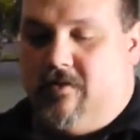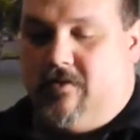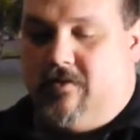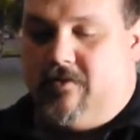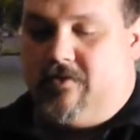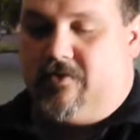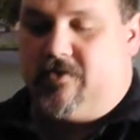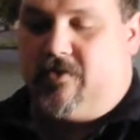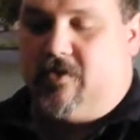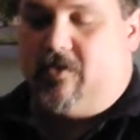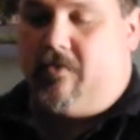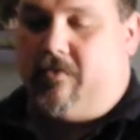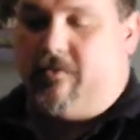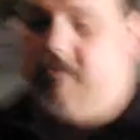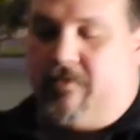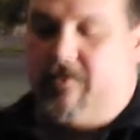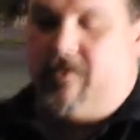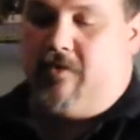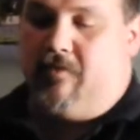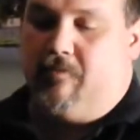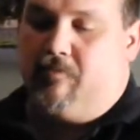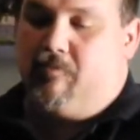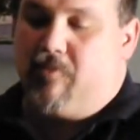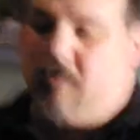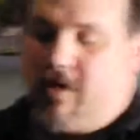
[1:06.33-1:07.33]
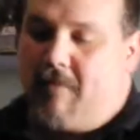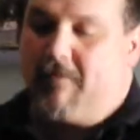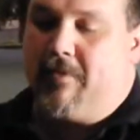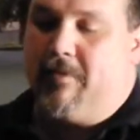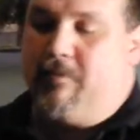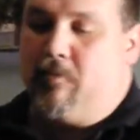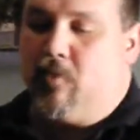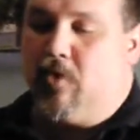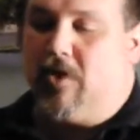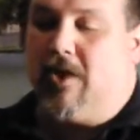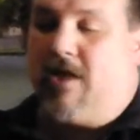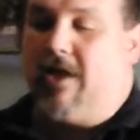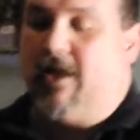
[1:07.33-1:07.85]
So you're probably
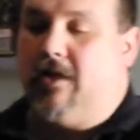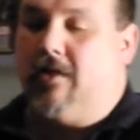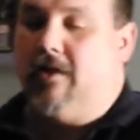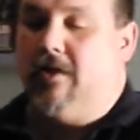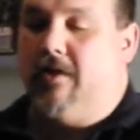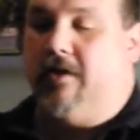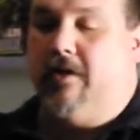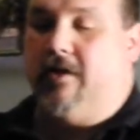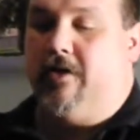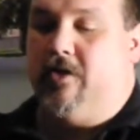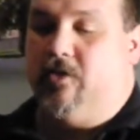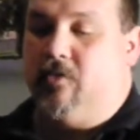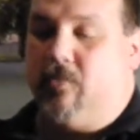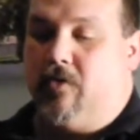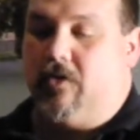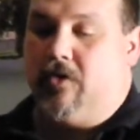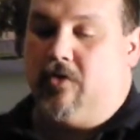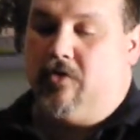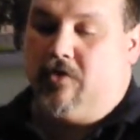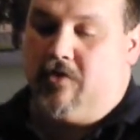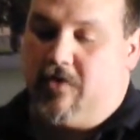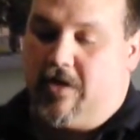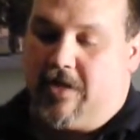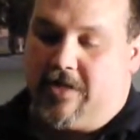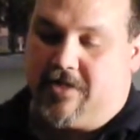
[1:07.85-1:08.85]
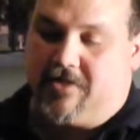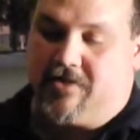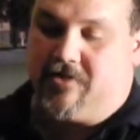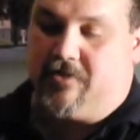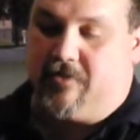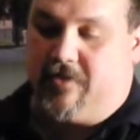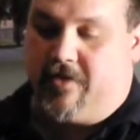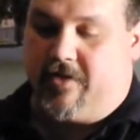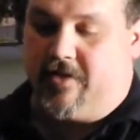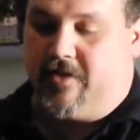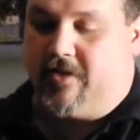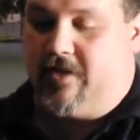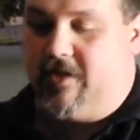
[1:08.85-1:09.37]
more likely to do a good edge
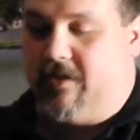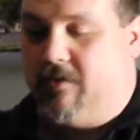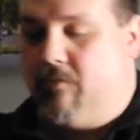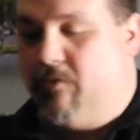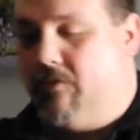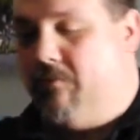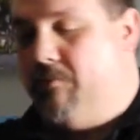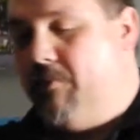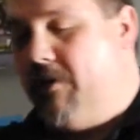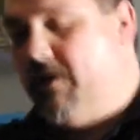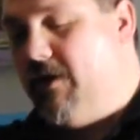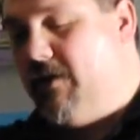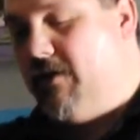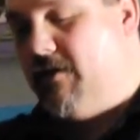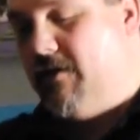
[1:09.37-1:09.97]
joint than you would be